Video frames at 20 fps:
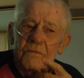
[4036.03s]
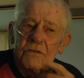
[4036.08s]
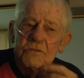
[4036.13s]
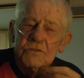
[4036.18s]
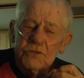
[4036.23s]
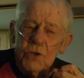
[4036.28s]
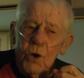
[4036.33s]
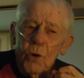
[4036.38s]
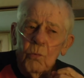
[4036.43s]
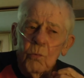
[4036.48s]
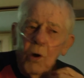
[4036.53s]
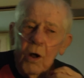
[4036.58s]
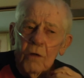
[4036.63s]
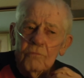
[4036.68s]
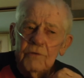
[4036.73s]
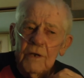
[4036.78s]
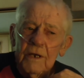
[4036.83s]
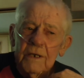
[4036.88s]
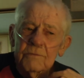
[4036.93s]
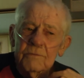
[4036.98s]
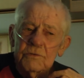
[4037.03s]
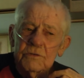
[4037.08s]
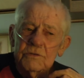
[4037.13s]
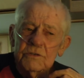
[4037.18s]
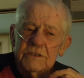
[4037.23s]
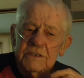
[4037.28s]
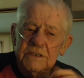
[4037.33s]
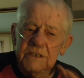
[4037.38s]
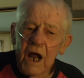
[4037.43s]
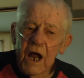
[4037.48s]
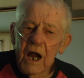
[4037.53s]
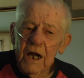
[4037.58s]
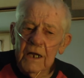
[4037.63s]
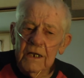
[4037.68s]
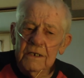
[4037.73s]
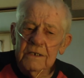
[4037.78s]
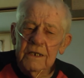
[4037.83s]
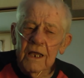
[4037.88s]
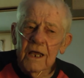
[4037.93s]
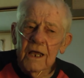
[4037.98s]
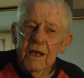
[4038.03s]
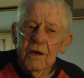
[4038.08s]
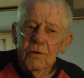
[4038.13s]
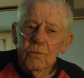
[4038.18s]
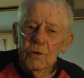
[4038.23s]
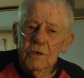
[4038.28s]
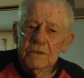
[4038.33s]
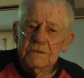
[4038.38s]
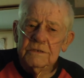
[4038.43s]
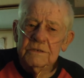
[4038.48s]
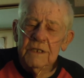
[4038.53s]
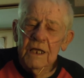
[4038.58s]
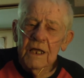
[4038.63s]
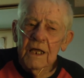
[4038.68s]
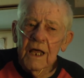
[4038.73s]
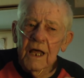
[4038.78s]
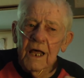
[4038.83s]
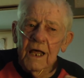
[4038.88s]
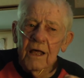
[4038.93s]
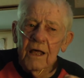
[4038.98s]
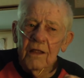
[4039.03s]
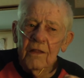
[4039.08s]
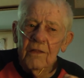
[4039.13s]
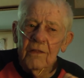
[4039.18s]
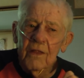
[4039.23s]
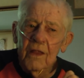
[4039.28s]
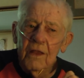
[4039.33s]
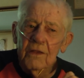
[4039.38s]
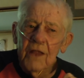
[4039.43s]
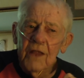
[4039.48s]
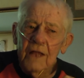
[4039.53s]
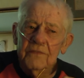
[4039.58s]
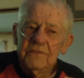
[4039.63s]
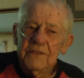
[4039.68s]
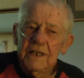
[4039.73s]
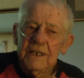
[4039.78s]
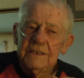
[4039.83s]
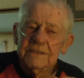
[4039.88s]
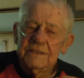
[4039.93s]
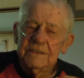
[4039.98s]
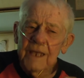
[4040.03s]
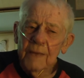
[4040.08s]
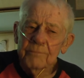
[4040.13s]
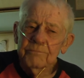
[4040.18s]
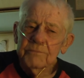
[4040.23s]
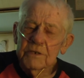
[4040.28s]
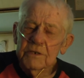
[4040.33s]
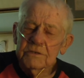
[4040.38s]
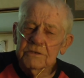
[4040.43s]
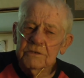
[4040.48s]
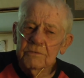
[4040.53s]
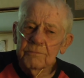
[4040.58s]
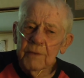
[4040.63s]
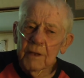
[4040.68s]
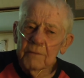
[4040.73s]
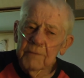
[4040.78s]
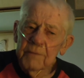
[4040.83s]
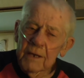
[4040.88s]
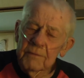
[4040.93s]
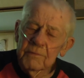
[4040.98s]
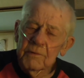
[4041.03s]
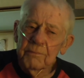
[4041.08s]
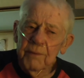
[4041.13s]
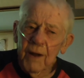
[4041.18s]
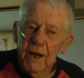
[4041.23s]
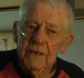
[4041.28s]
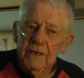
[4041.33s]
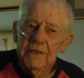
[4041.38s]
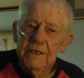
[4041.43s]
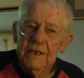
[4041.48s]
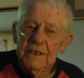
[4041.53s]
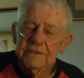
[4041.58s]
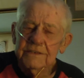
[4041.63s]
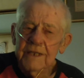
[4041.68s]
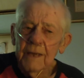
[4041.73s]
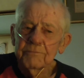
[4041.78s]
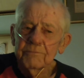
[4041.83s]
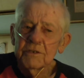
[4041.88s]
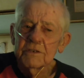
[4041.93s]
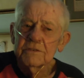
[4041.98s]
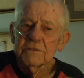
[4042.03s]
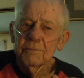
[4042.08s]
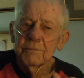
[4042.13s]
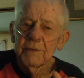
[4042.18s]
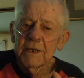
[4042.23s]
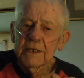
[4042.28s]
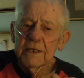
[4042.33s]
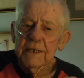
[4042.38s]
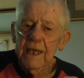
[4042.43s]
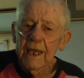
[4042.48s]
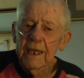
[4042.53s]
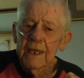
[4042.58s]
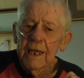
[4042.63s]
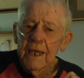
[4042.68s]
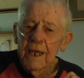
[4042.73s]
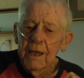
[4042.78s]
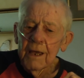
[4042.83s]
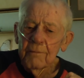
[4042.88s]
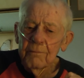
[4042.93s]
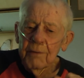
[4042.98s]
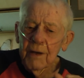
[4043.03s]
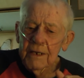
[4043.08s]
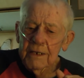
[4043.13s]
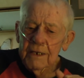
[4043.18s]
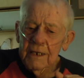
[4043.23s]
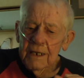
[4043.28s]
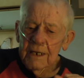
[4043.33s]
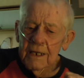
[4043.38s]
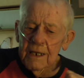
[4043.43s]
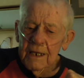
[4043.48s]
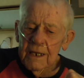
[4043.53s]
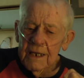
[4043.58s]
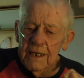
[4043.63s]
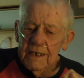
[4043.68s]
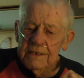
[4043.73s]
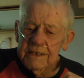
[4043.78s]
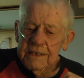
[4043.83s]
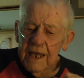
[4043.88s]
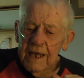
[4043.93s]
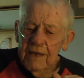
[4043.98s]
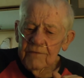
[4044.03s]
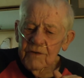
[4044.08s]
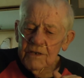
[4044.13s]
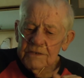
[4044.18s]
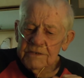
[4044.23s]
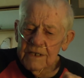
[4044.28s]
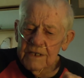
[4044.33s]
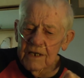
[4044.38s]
Stonewall really started was not the acceptance of, maybe part of the acceptance of being gay, but it gave us